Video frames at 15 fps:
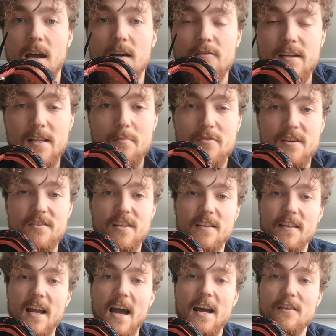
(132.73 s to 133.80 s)
I really appreciate
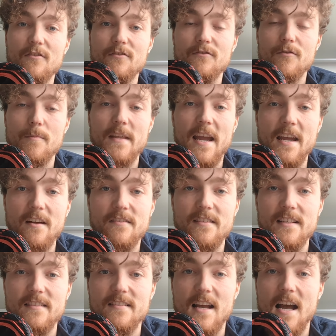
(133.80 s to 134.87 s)
the guys from the ART
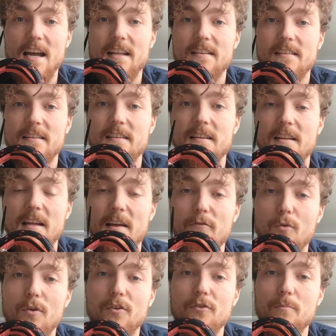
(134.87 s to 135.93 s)
side and
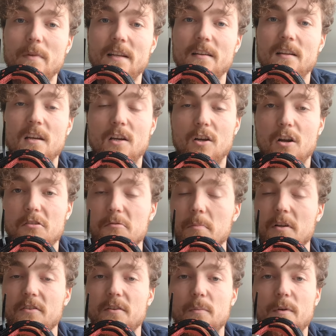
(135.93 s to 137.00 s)
everyone who's been
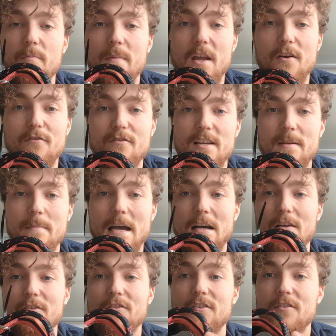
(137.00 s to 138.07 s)
corresponding with me over
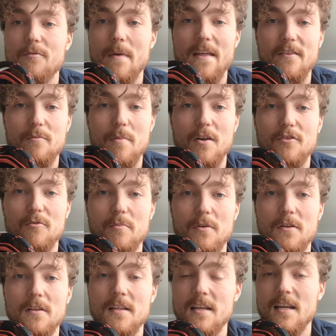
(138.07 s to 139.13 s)
emails and to make this
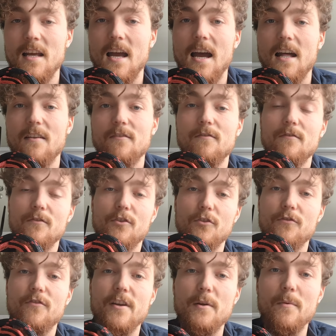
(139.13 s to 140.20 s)
possible and to
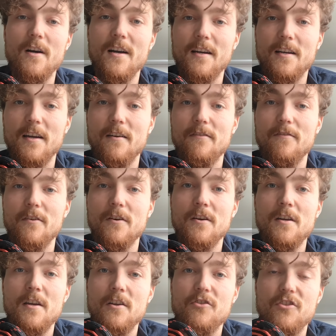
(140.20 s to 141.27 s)
Free Worker for
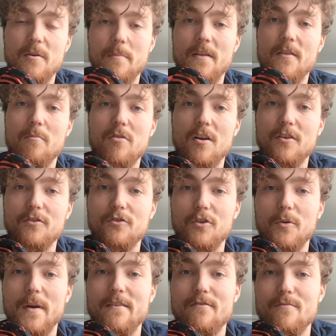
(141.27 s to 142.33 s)
shipping the product all
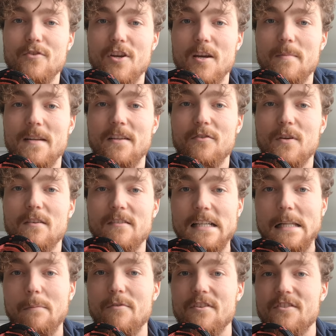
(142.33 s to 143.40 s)
the way from Germany. So I
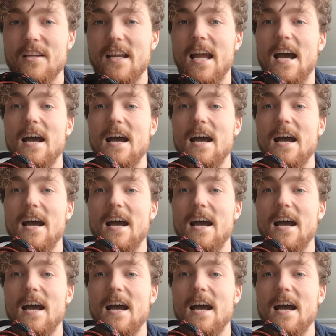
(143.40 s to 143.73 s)
really appreciate you